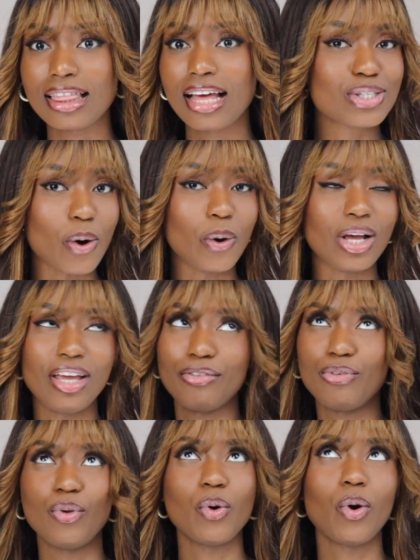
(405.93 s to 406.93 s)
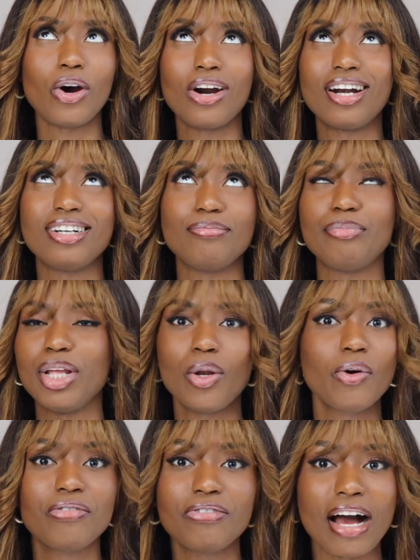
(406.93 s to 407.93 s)
So if you're
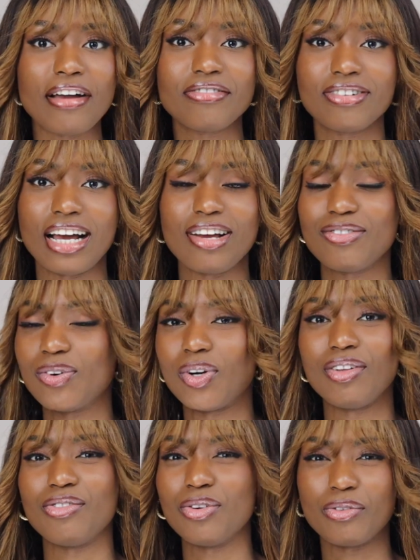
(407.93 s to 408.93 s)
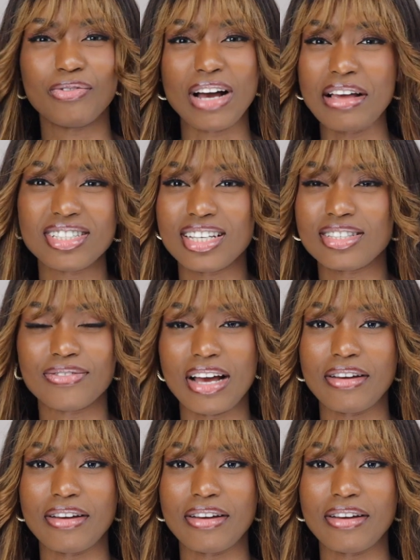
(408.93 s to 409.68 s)
below 5'5" or if you're 5'6",